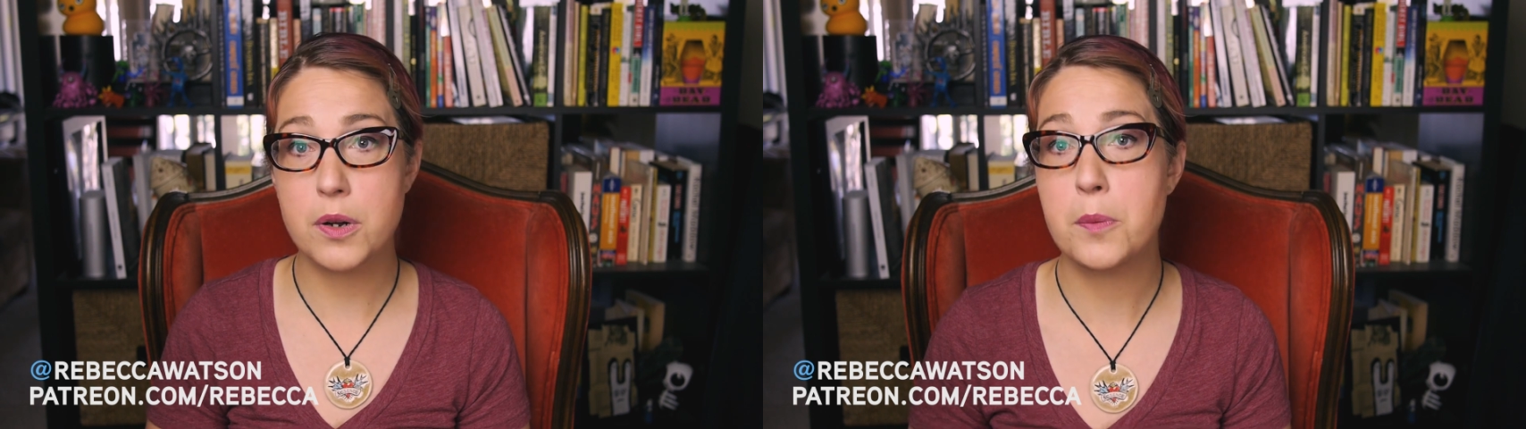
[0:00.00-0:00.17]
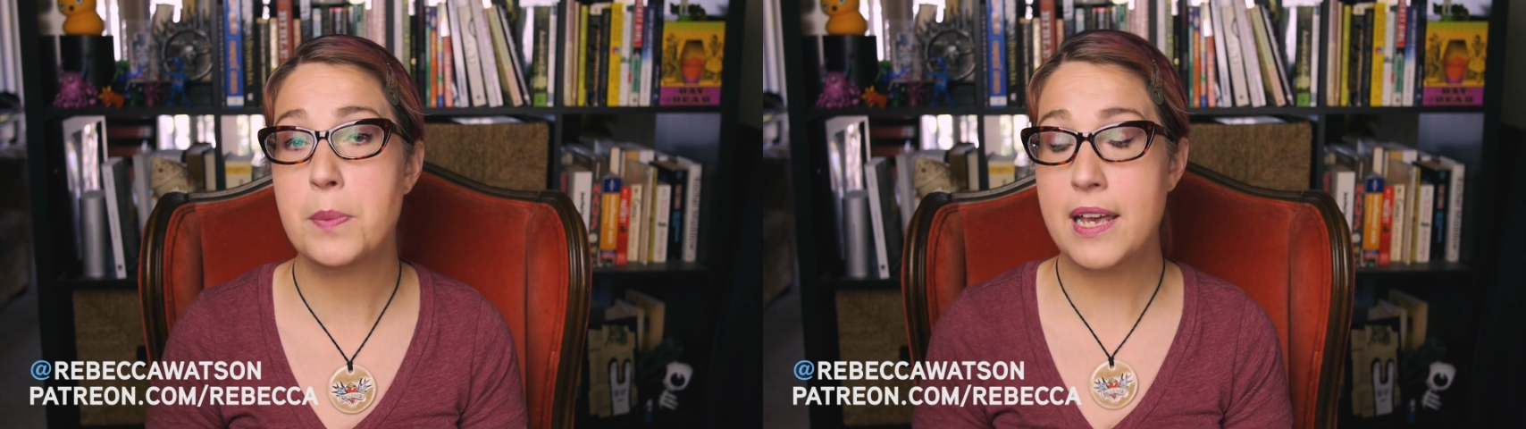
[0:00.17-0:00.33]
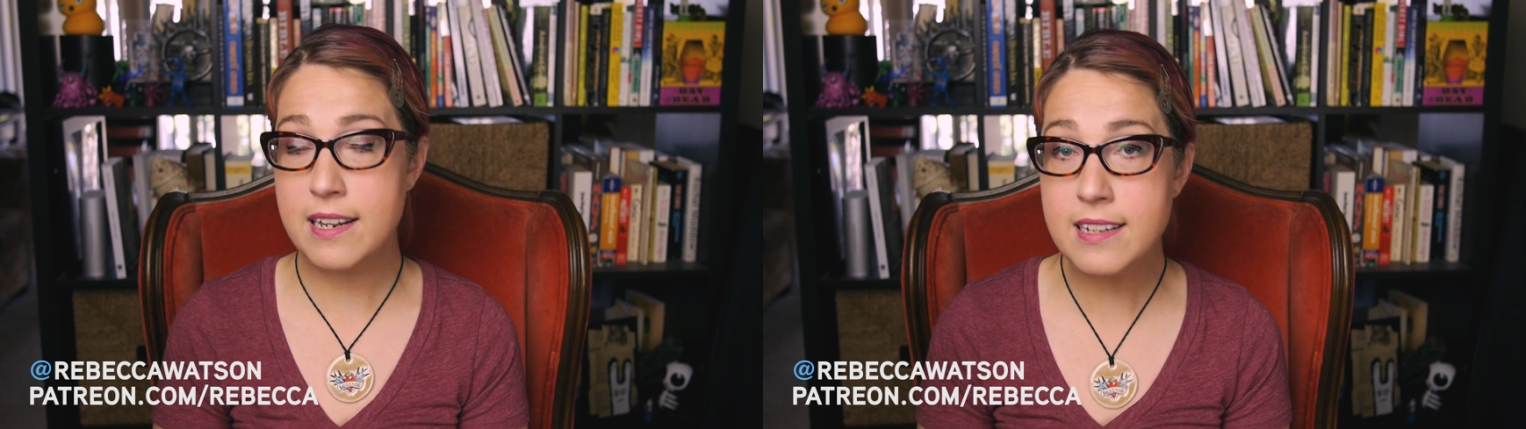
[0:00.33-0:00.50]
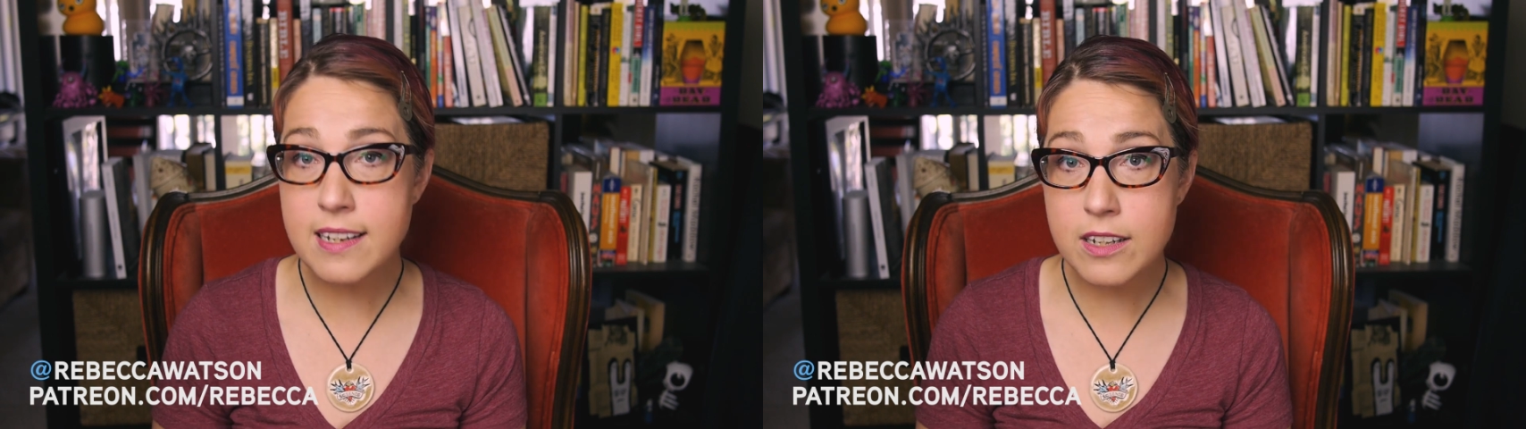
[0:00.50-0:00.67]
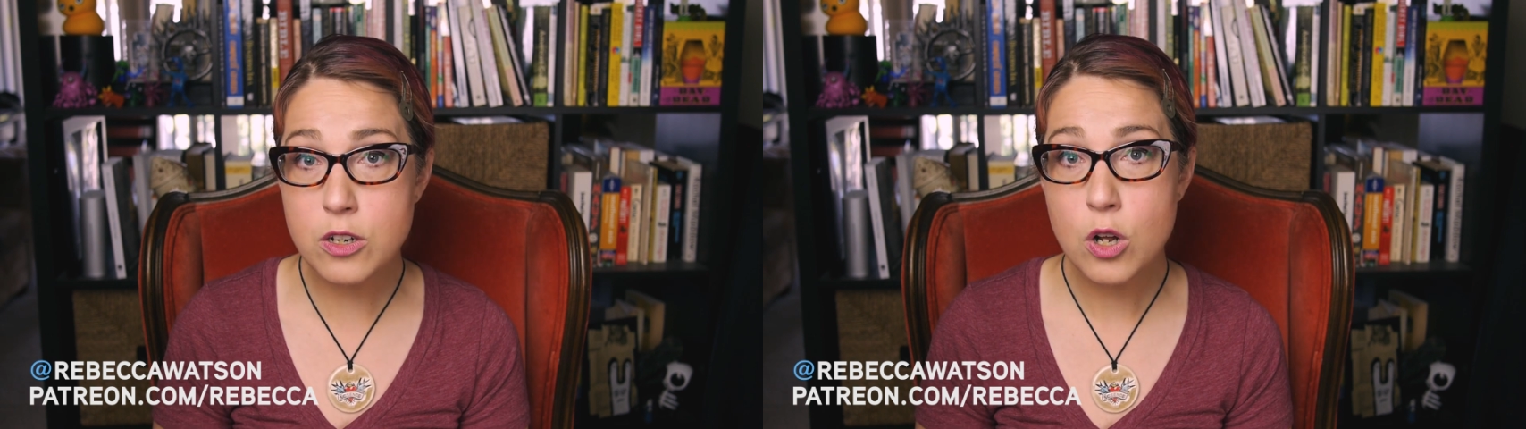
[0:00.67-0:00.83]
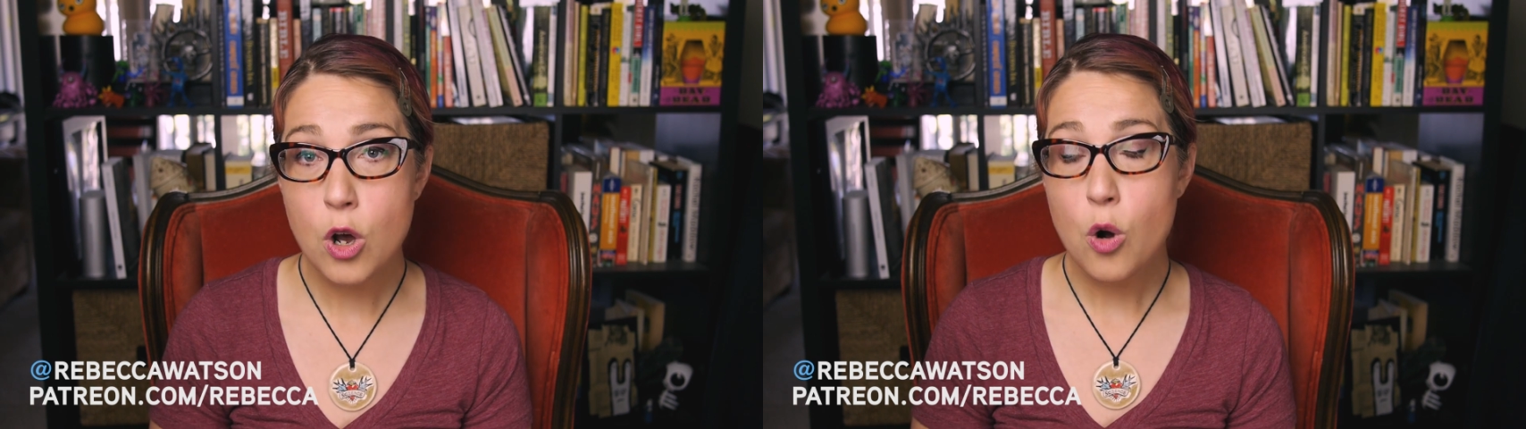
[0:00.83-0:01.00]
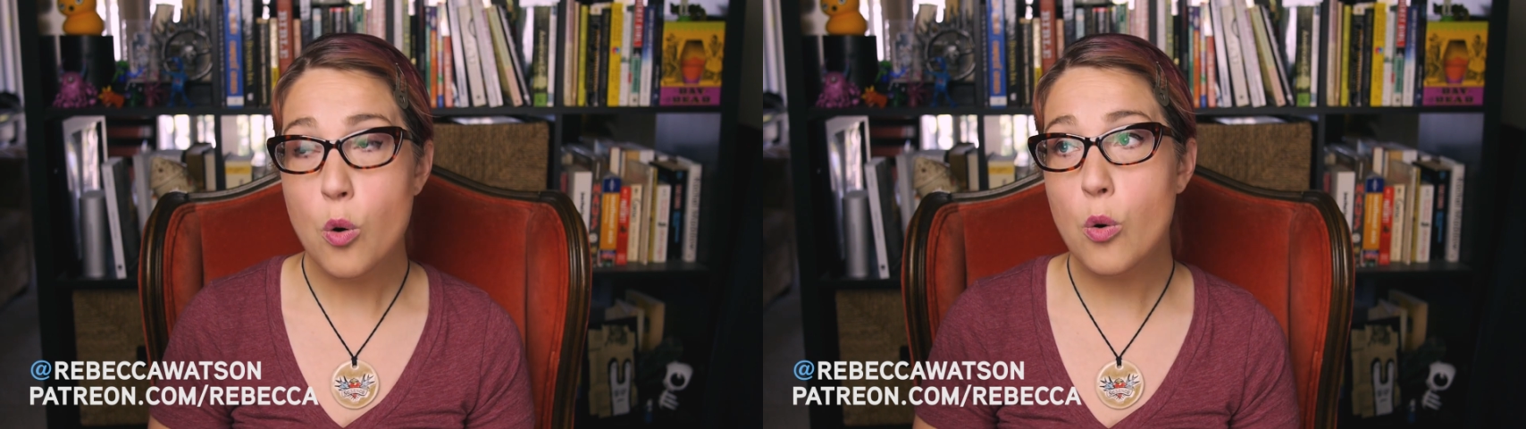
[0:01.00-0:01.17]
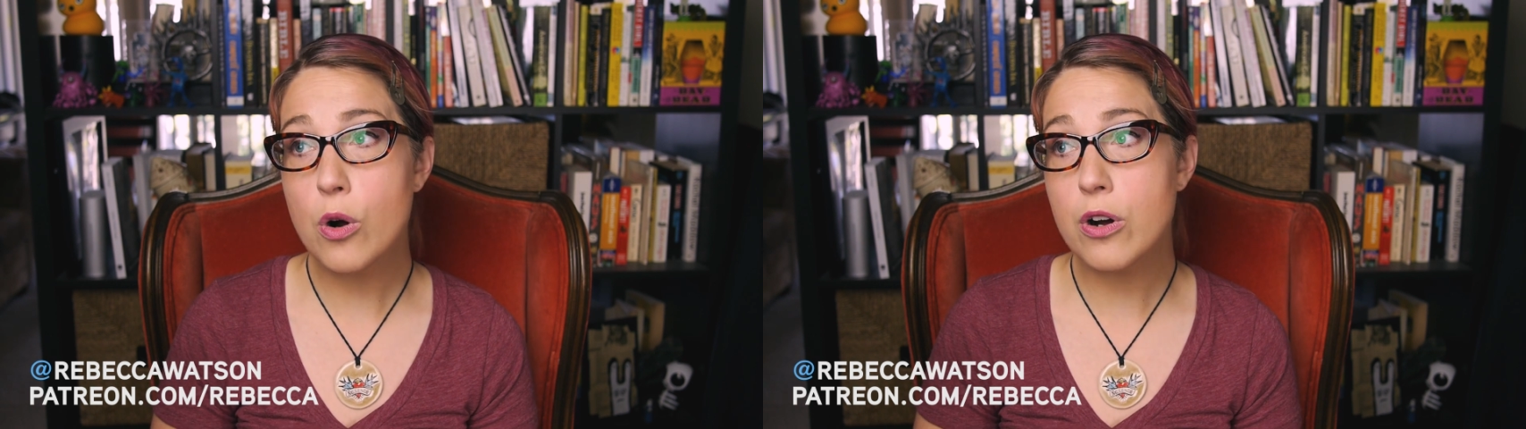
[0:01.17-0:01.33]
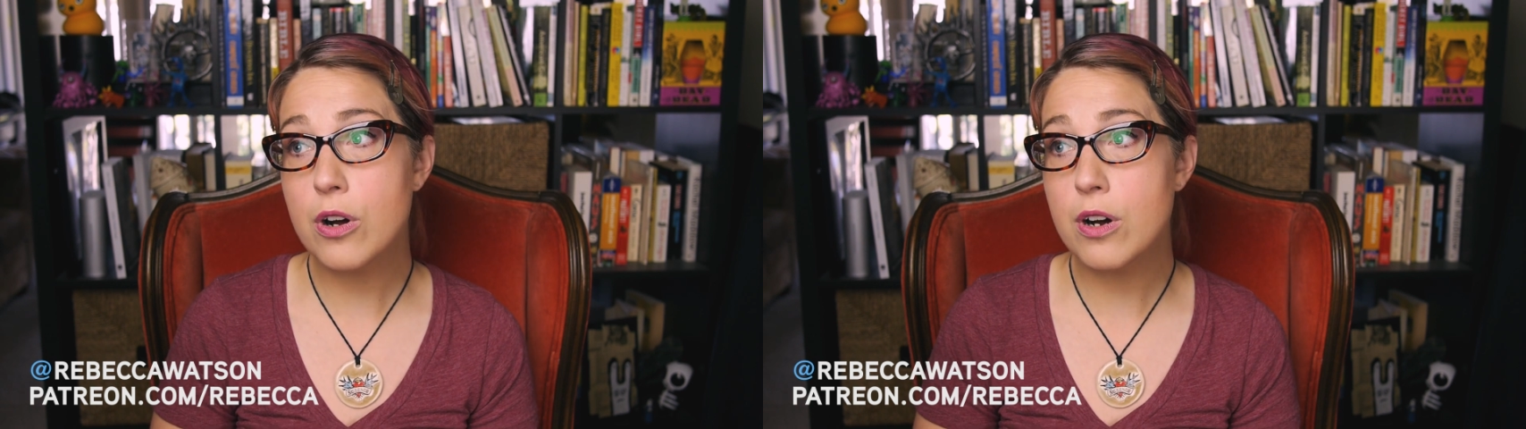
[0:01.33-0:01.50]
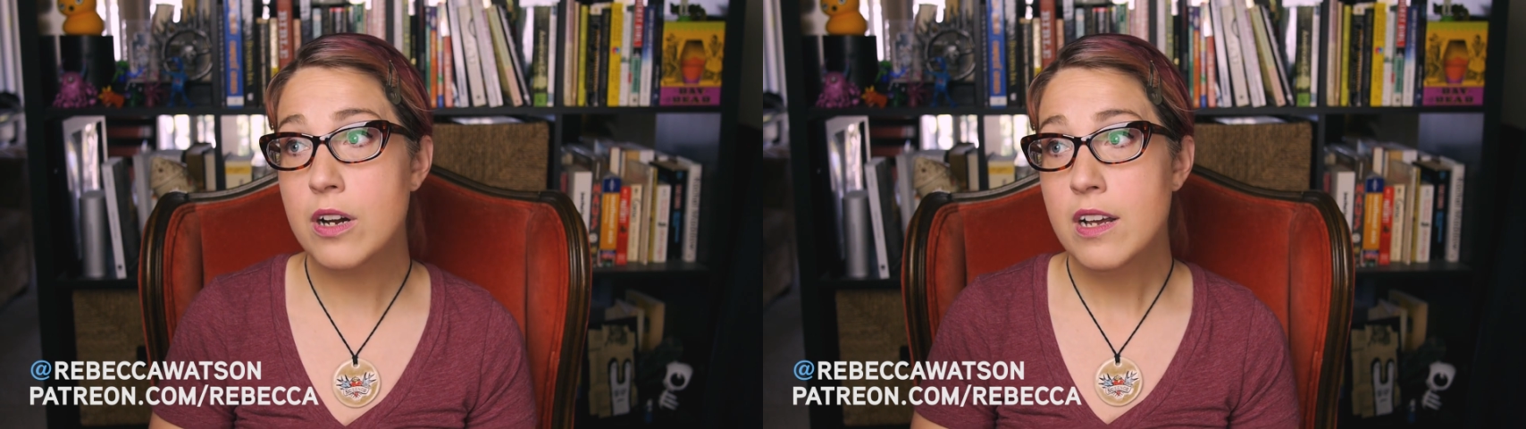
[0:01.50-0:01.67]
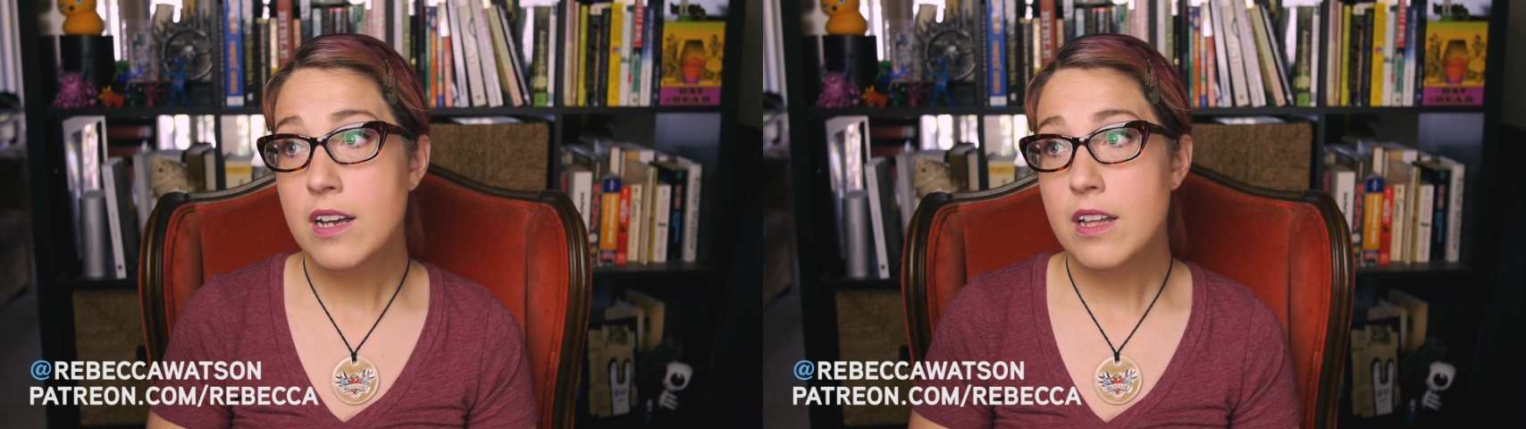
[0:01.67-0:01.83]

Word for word: opinion or